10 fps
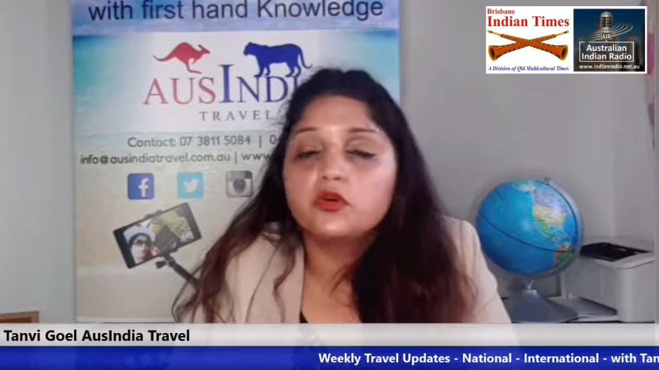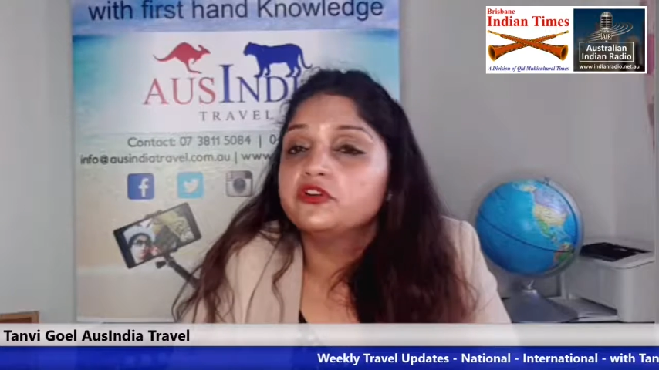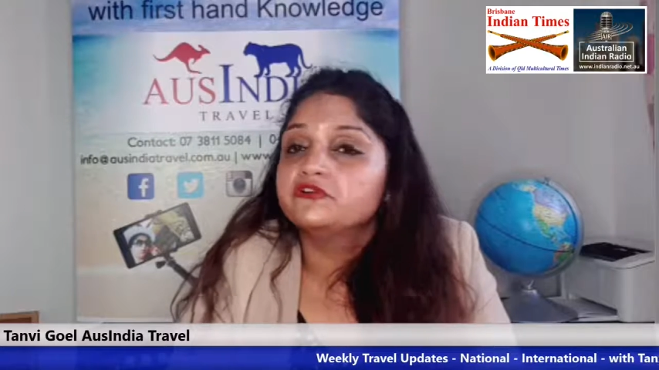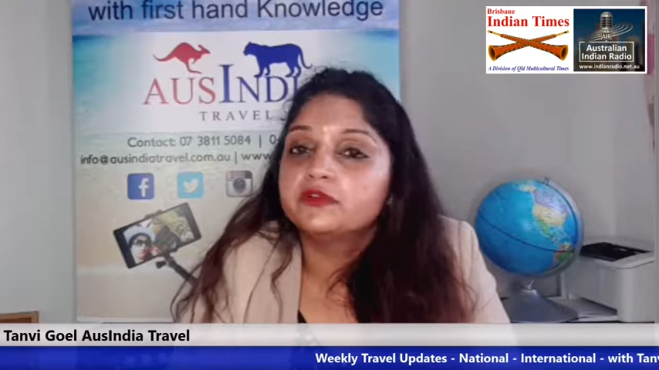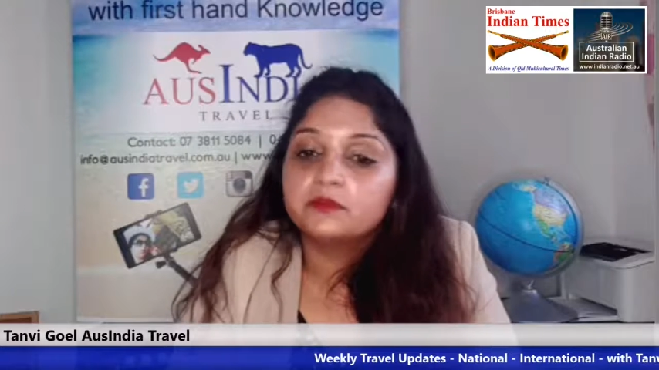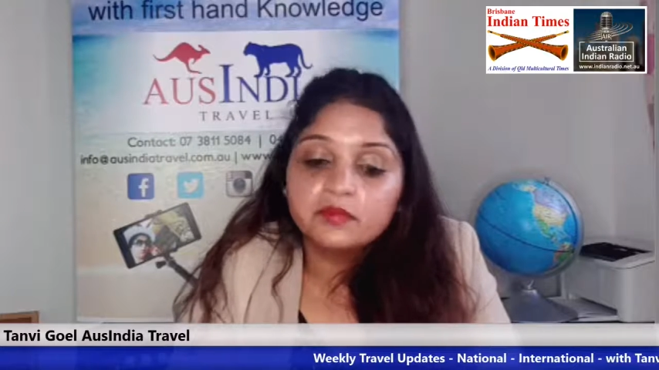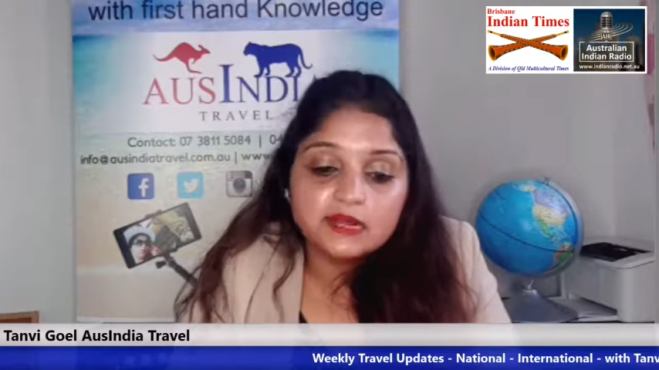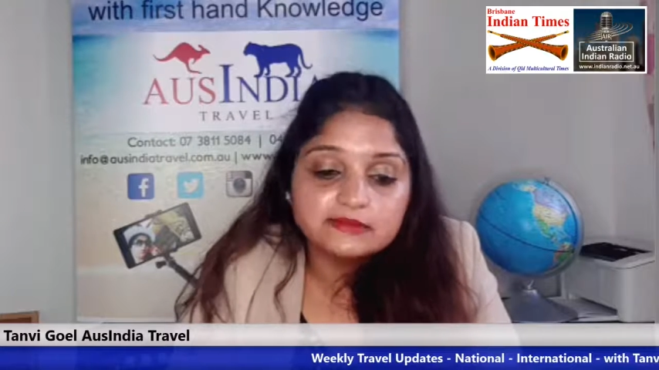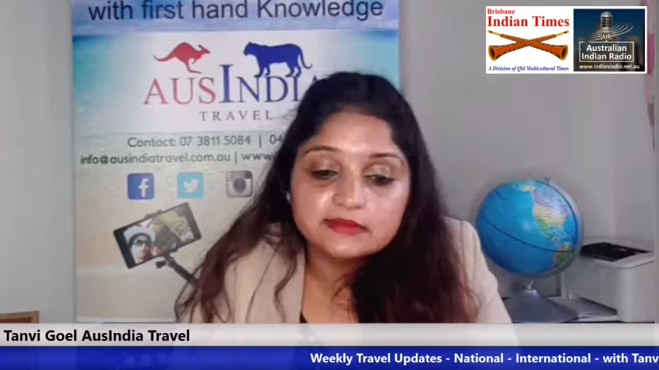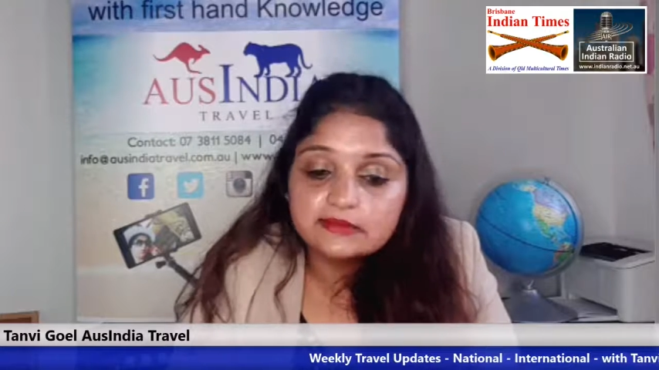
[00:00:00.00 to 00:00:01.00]
more different
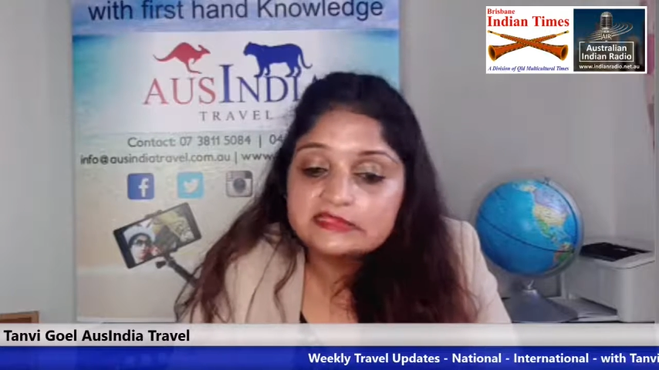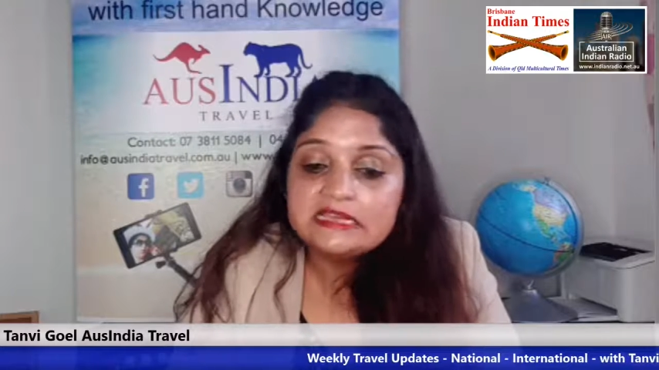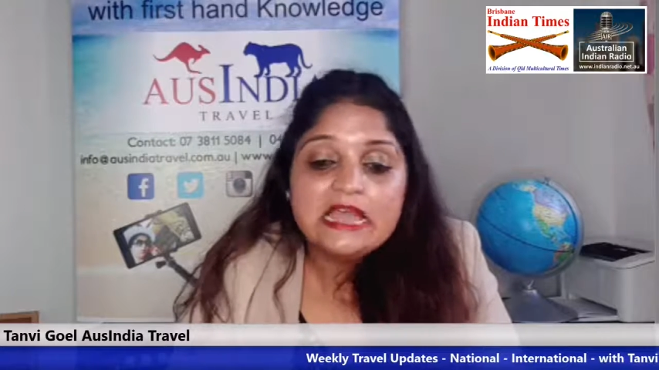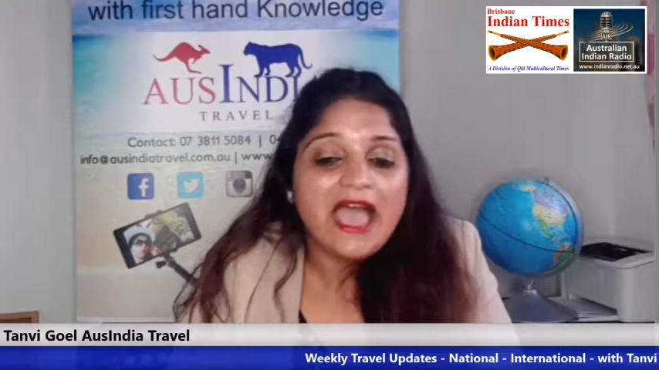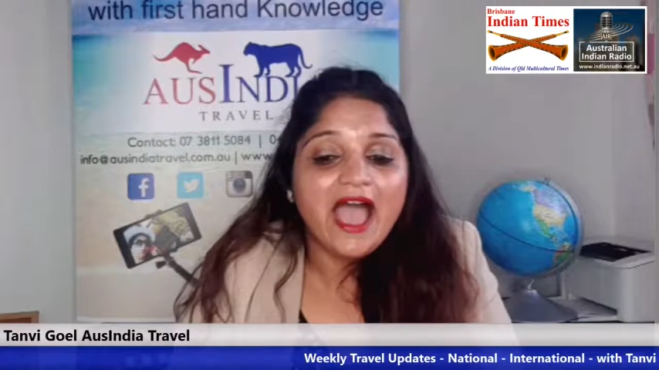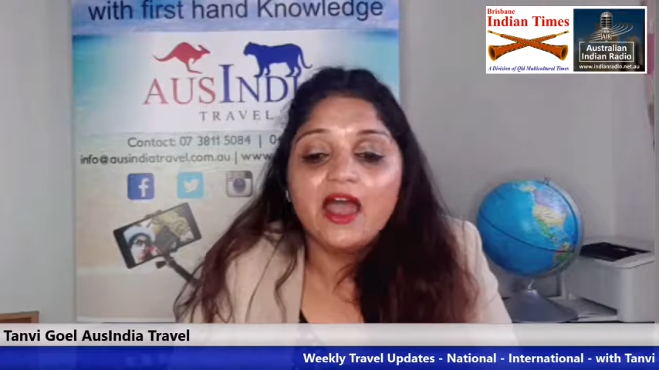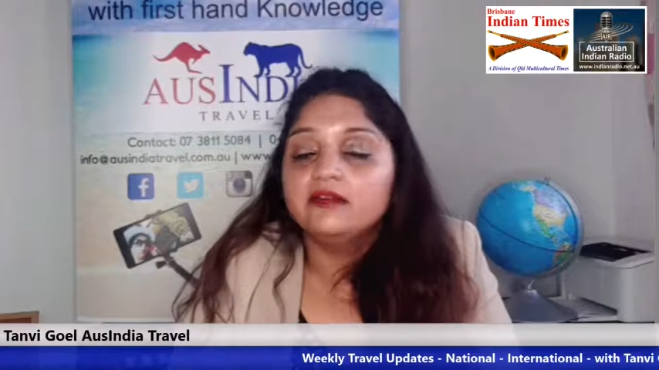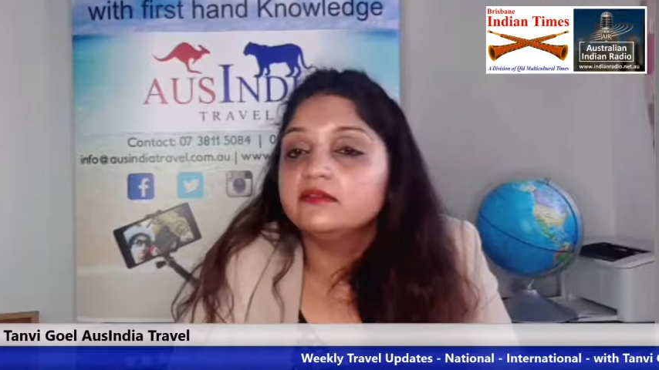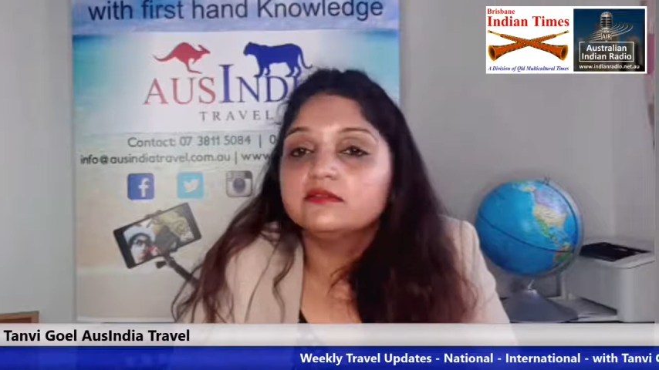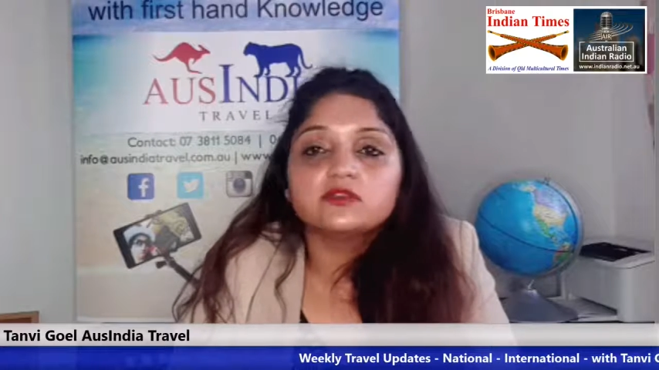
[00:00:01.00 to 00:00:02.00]
places,
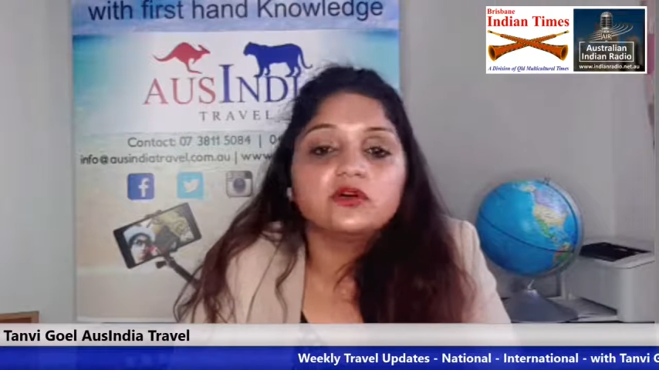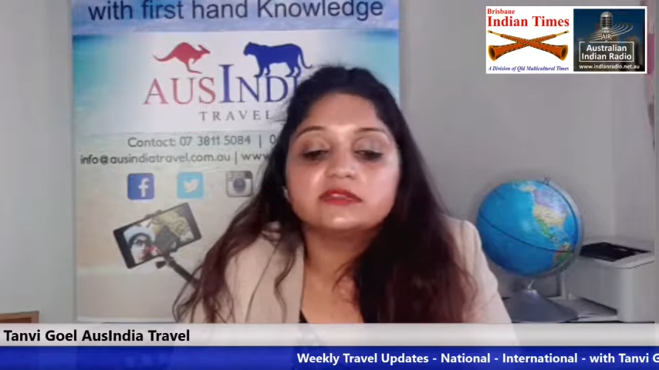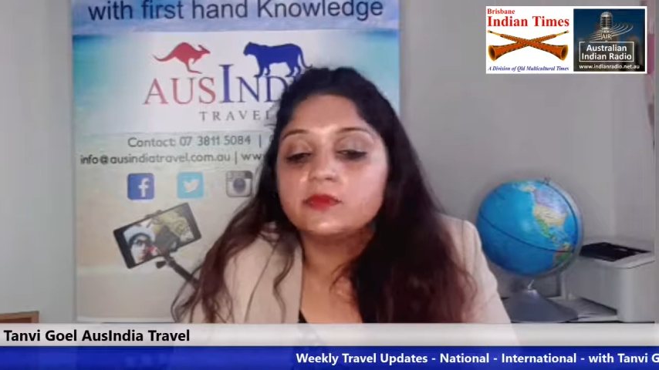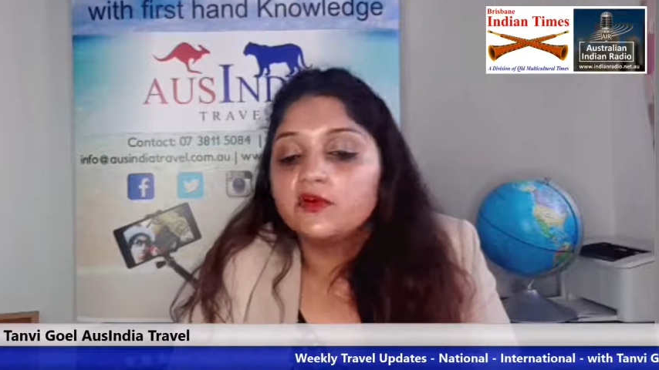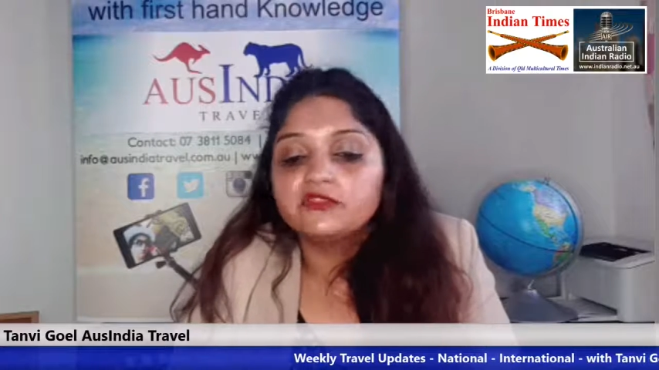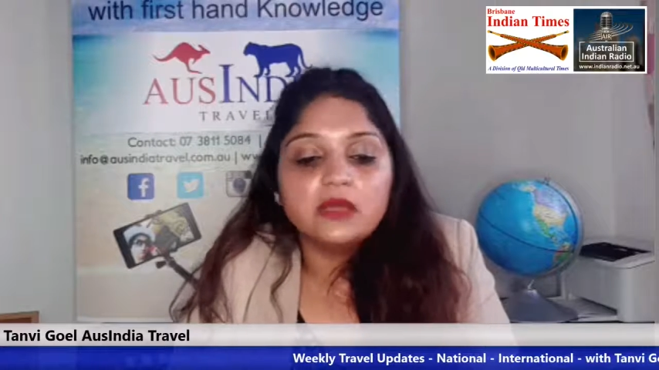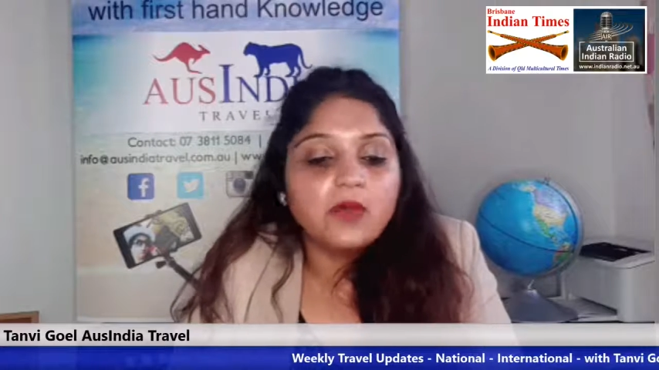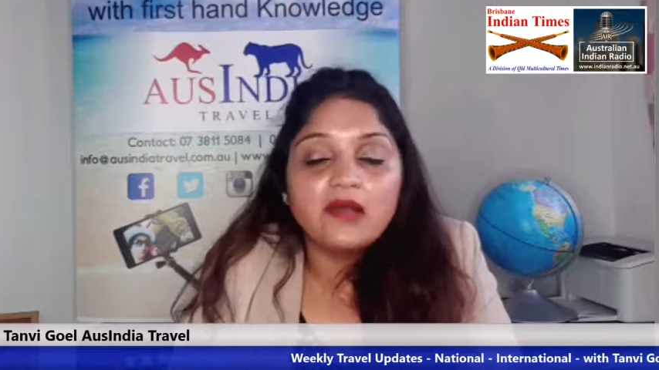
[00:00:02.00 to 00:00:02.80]
and so some of